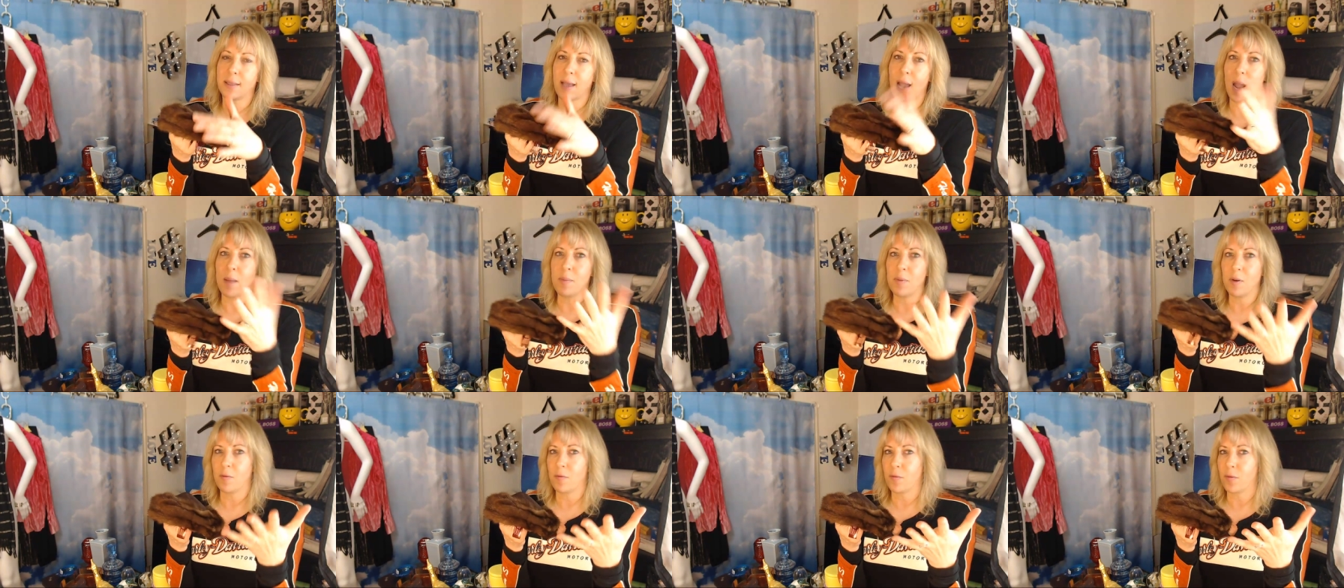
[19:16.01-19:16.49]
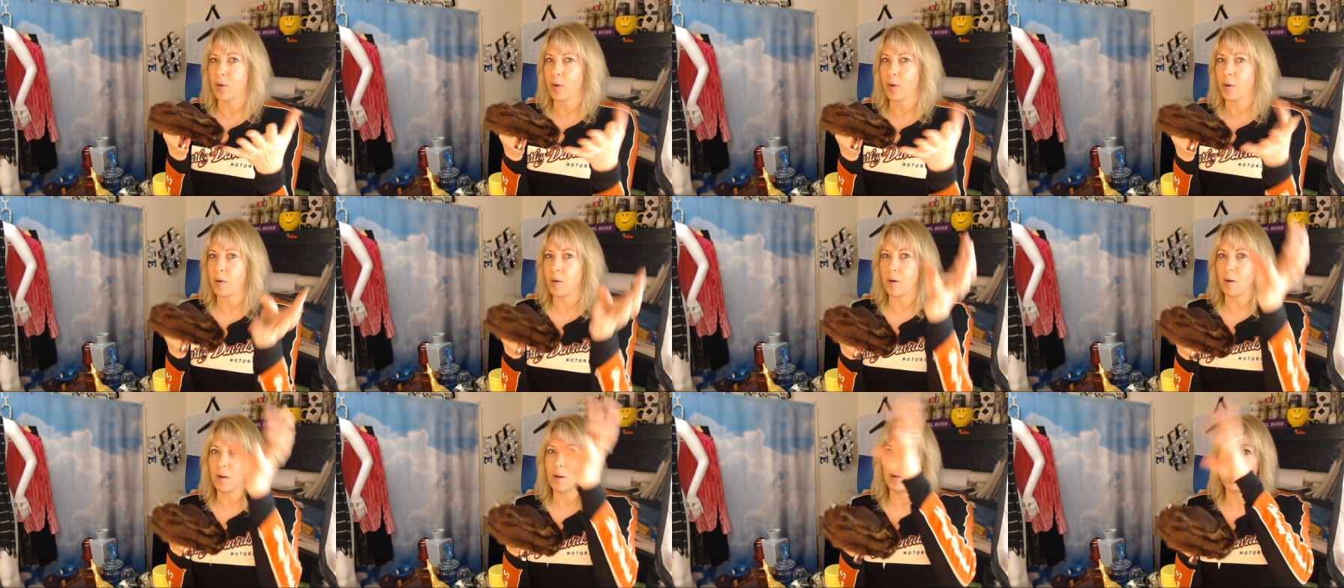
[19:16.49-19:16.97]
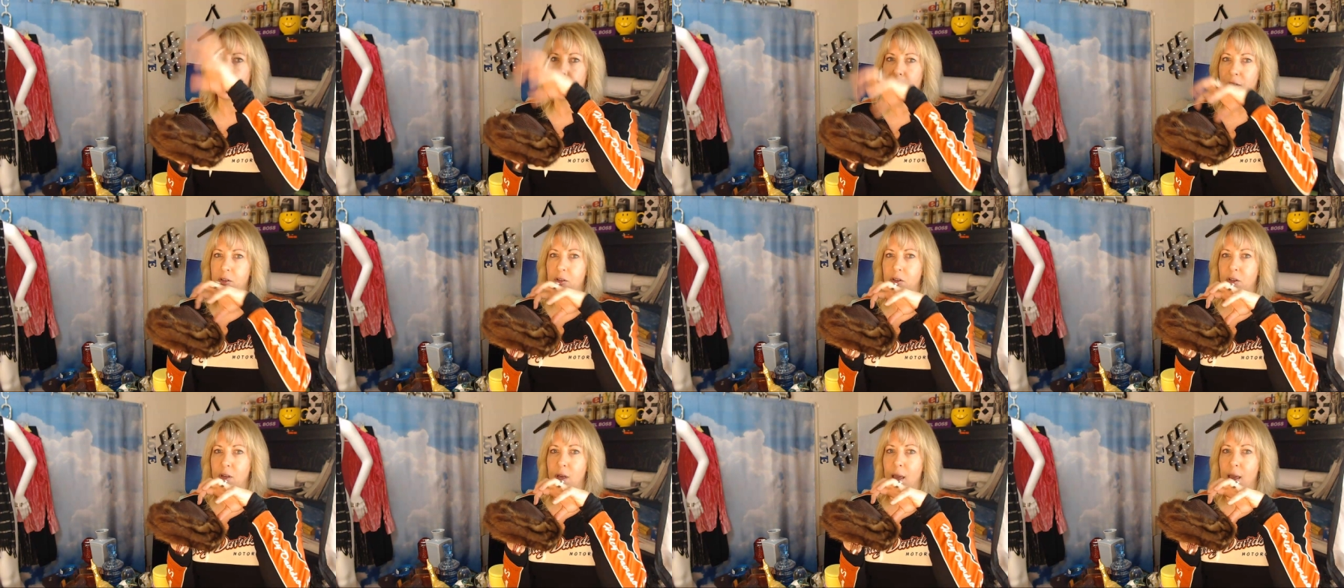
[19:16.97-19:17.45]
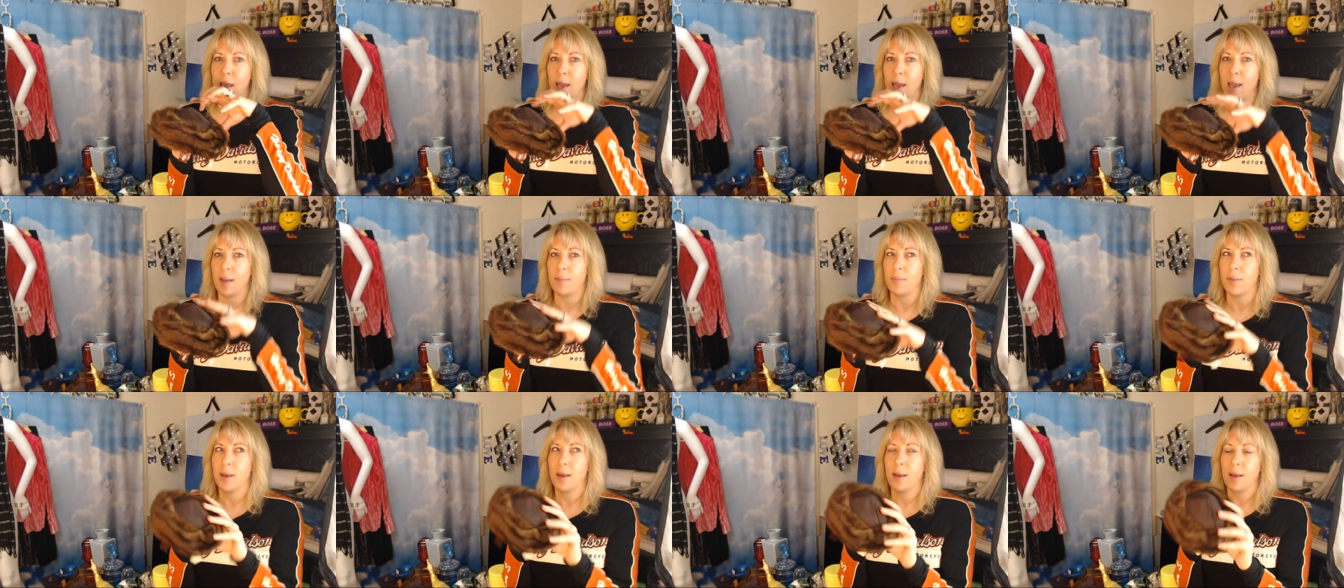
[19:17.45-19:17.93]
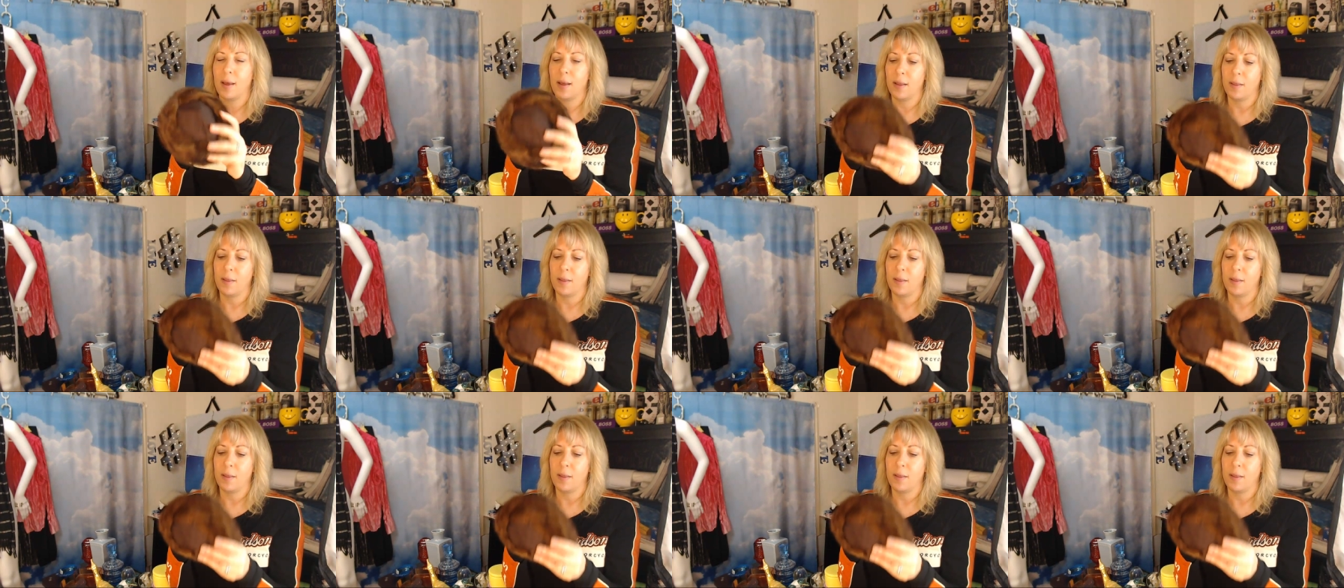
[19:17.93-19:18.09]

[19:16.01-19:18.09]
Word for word: the type of fur, the shape,